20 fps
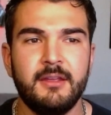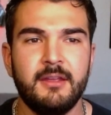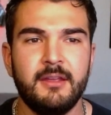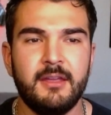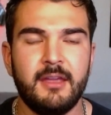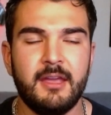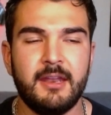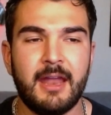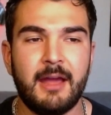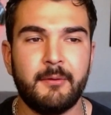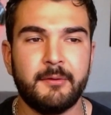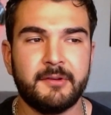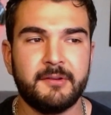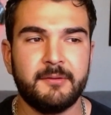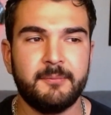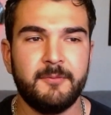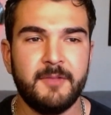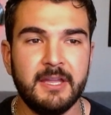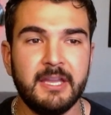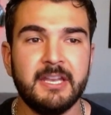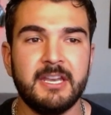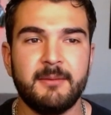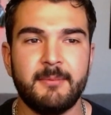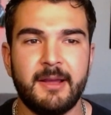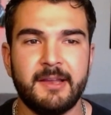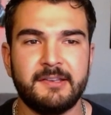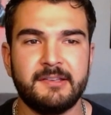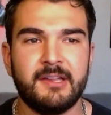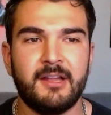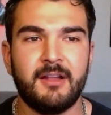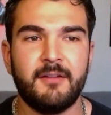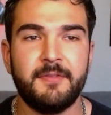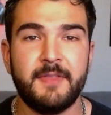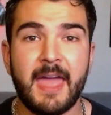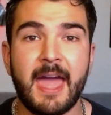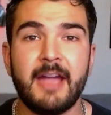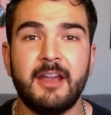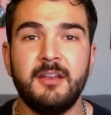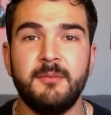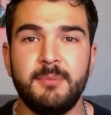And I was thinking to myself,
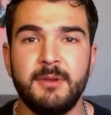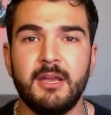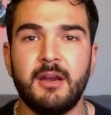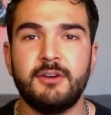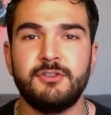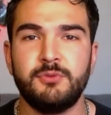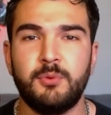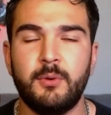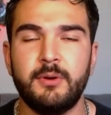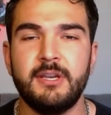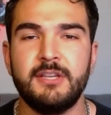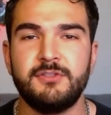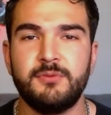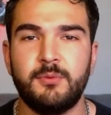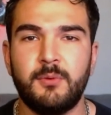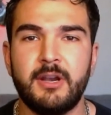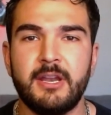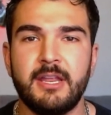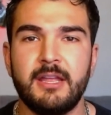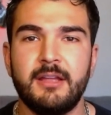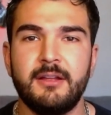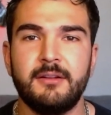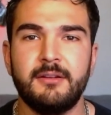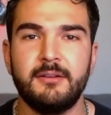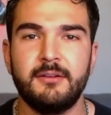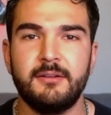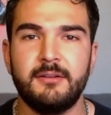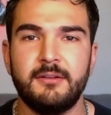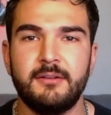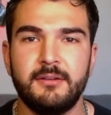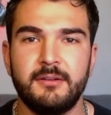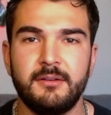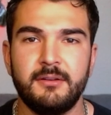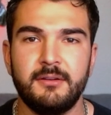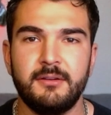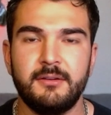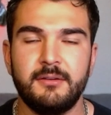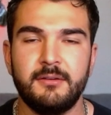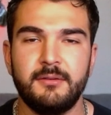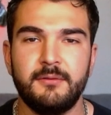that could be our 2020
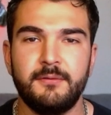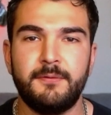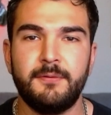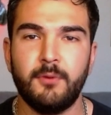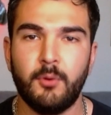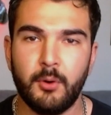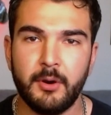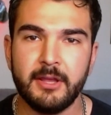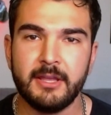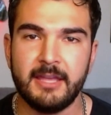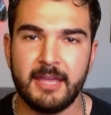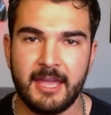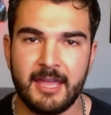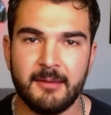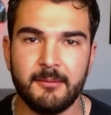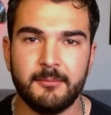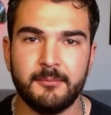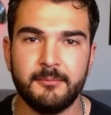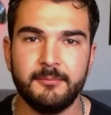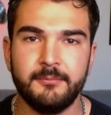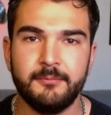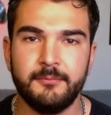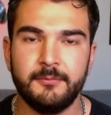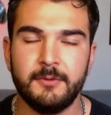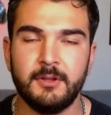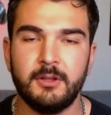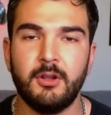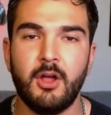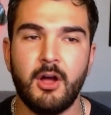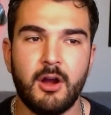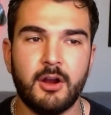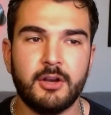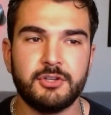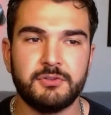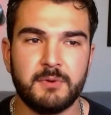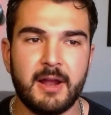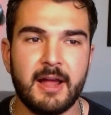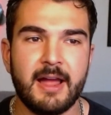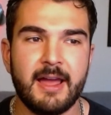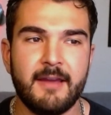Florida game long
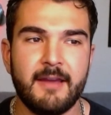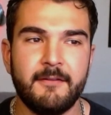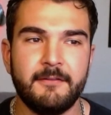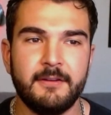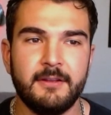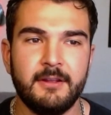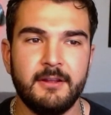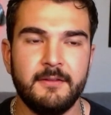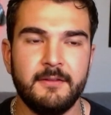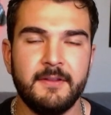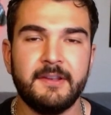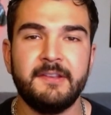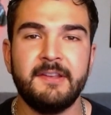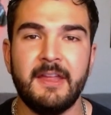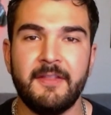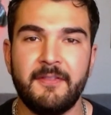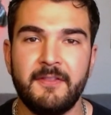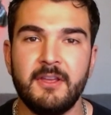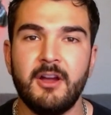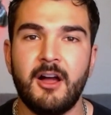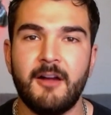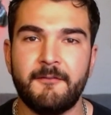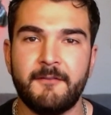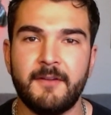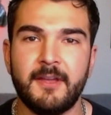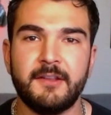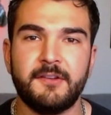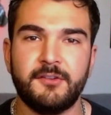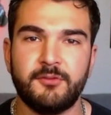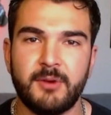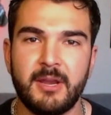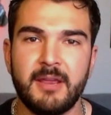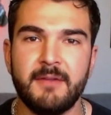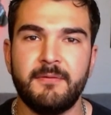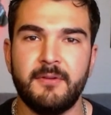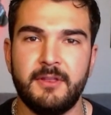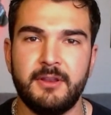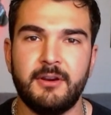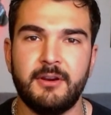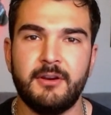drive that set the offense straight
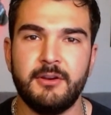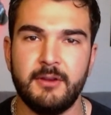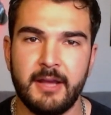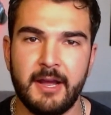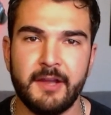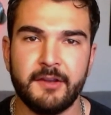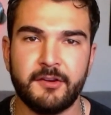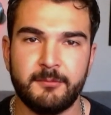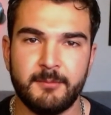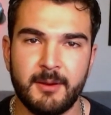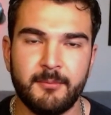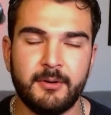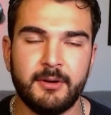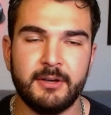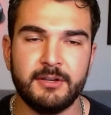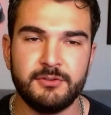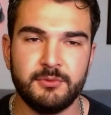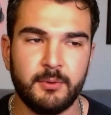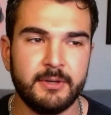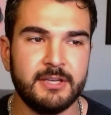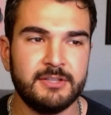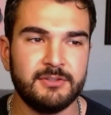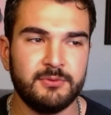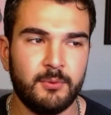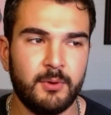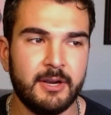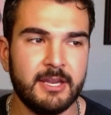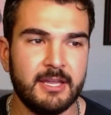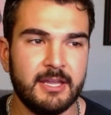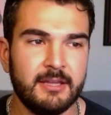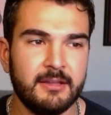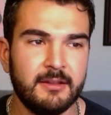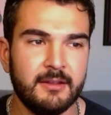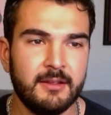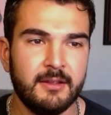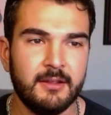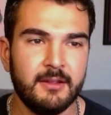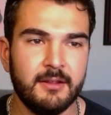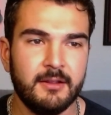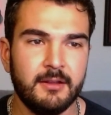for the year. Do you guys remember in 2020,
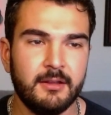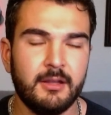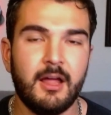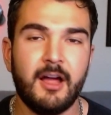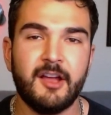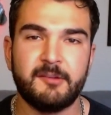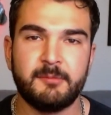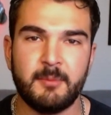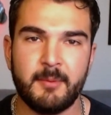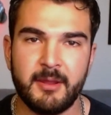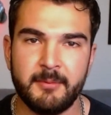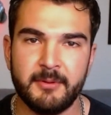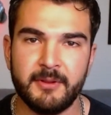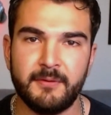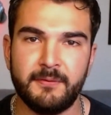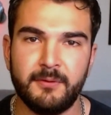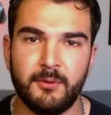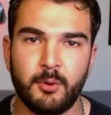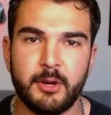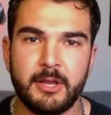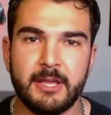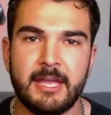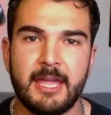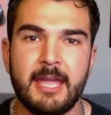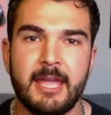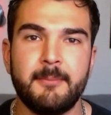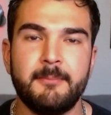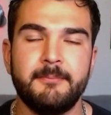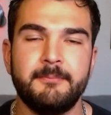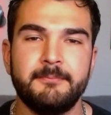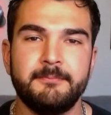lost momentum in the Florida game?